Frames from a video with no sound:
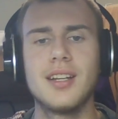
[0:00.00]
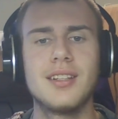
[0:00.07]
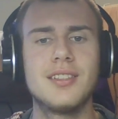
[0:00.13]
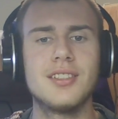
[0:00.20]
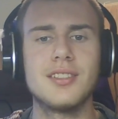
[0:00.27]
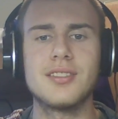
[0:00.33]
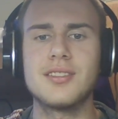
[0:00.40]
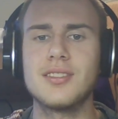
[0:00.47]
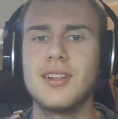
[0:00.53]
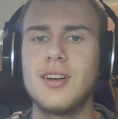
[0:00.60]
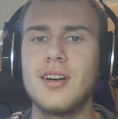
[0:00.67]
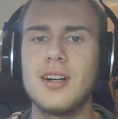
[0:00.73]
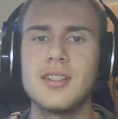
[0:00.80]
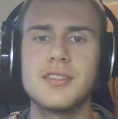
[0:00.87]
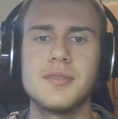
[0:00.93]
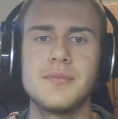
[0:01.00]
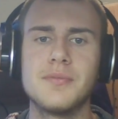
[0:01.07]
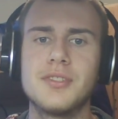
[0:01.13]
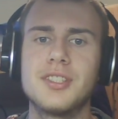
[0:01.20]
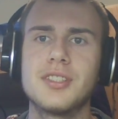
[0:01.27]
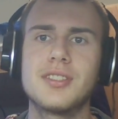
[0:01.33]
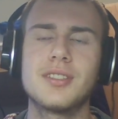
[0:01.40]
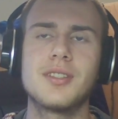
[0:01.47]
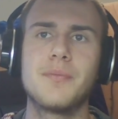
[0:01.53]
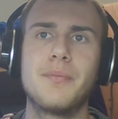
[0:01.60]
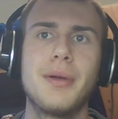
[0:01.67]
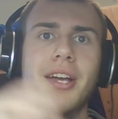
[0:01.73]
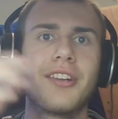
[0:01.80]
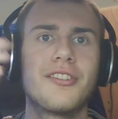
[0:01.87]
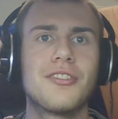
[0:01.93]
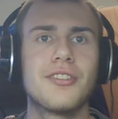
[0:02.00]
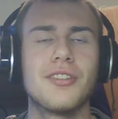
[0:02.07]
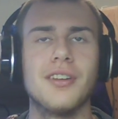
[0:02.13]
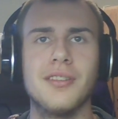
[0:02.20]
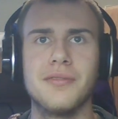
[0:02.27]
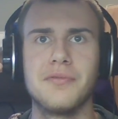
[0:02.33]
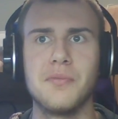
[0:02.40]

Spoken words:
just awesome. Just the picture of